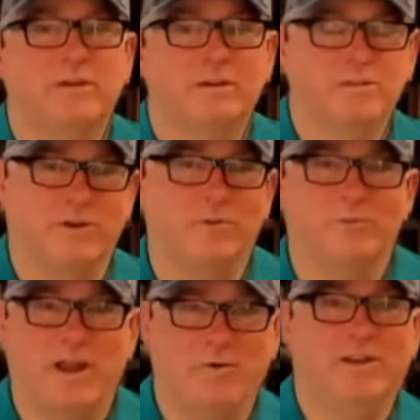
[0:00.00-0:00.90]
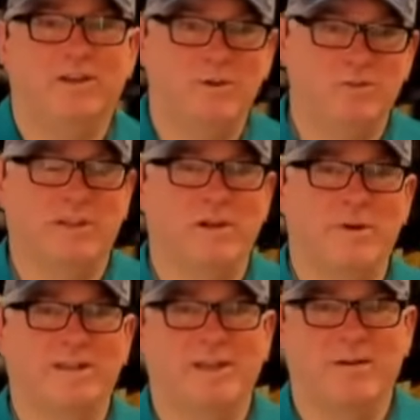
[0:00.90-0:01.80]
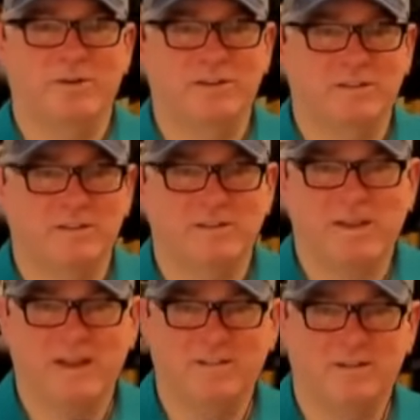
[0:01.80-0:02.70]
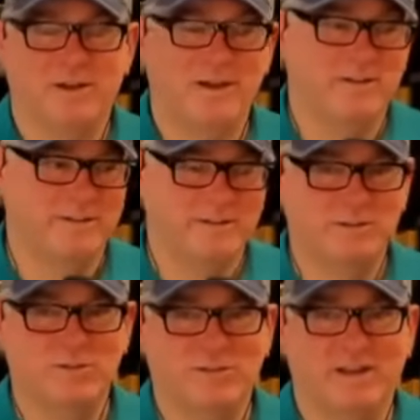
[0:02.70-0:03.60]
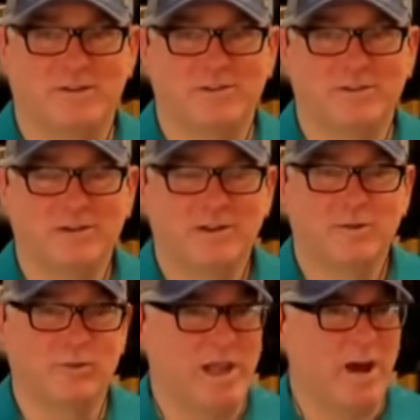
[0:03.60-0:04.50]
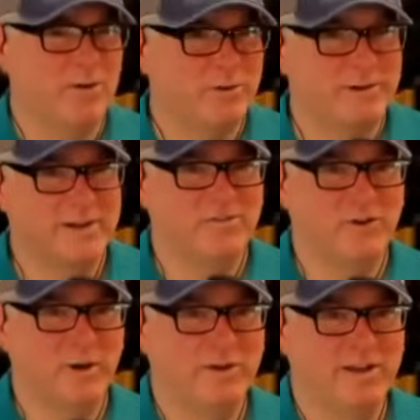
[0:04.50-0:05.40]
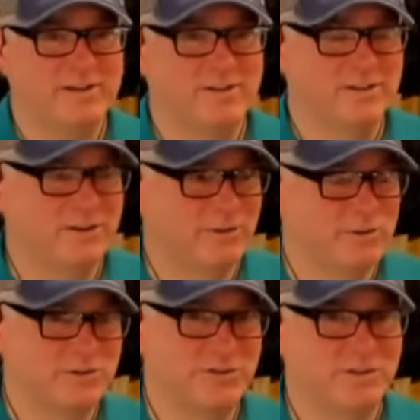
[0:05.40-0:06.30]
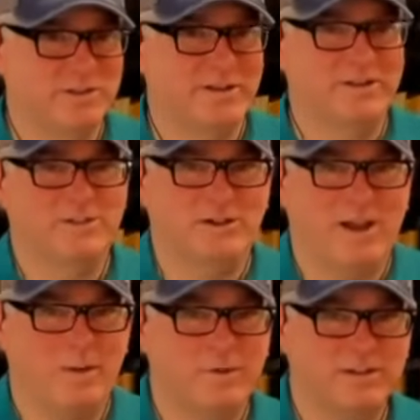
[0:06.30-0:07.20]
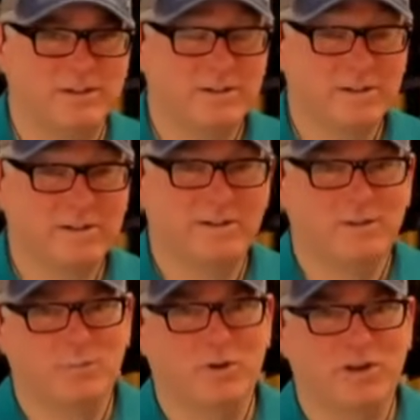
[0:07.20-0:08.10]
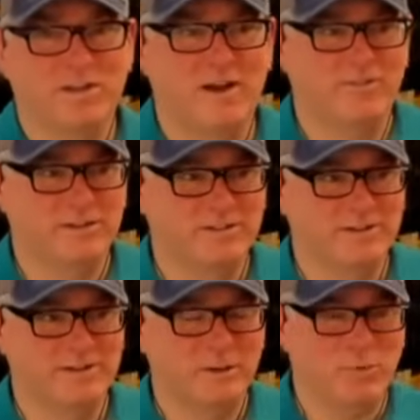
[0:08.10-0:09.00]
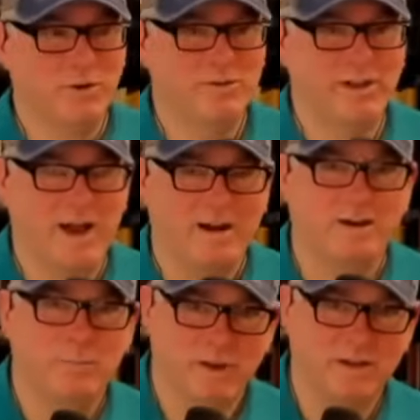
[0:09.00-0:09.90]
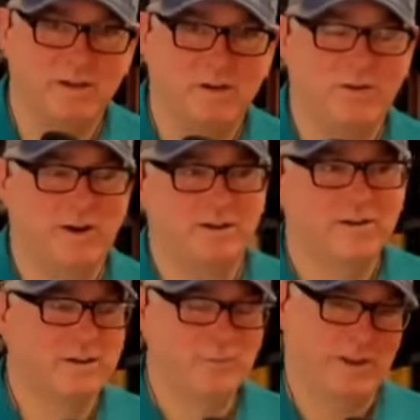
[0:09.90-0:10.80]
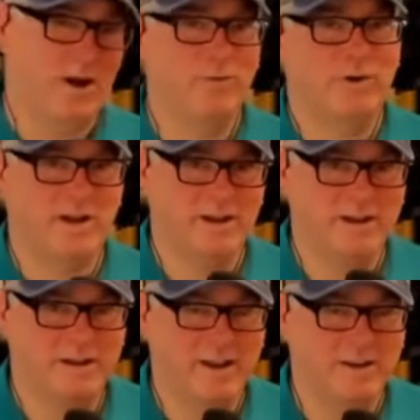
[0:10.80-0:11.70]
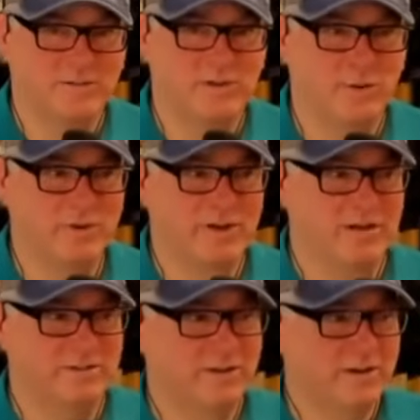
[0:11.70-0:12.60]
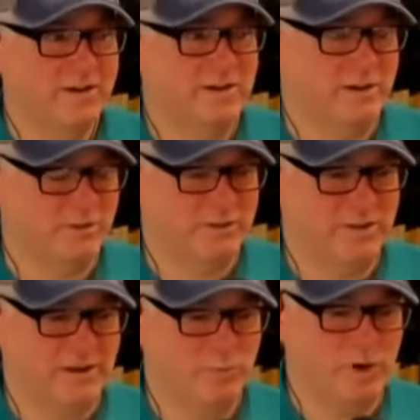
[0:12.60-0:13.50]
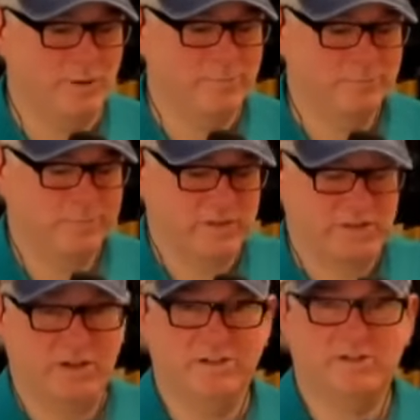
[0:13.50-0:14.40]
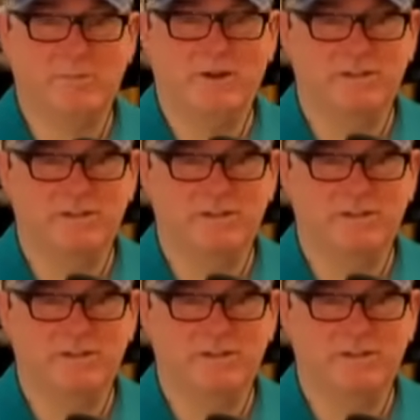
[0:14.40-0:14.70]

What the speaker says: So now, can you think about the evidence in this case in light of these two standards without already framing it to the conclusion you think should happen? It's pretty tough, isn't it? You probably got an opinion on it without reading any case law, because you either think, well, she needs to be able to